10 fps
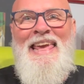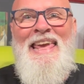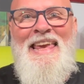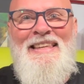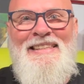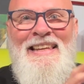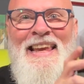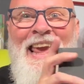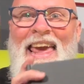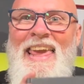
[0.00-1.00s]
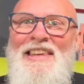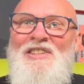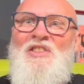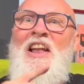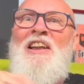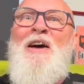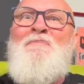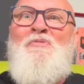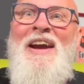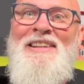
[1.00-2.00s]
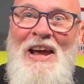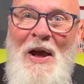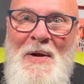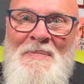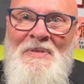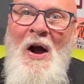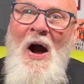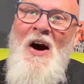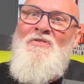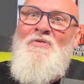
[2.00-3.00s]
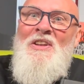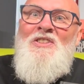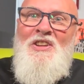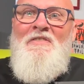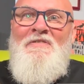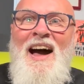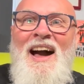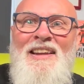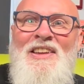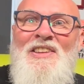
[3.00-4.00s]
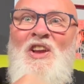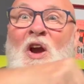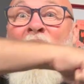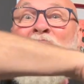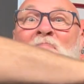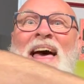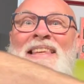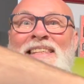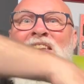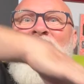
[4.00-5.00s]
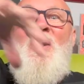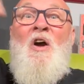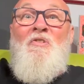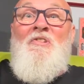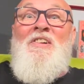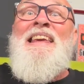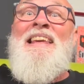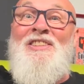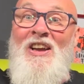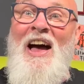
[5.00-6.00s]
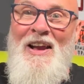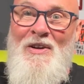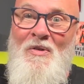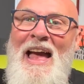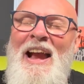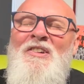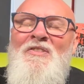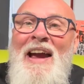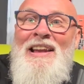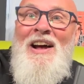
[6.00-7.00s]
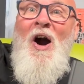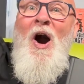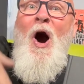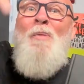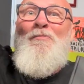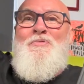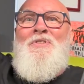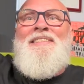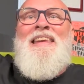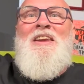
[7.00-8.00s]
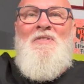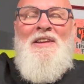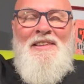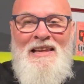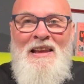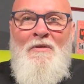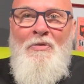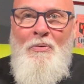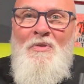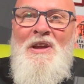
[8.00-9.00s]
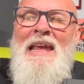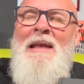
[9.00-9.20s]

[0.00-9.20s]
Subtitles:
is the libretto of Richard Wagner's massive Ring Cycle, that great opera series. 3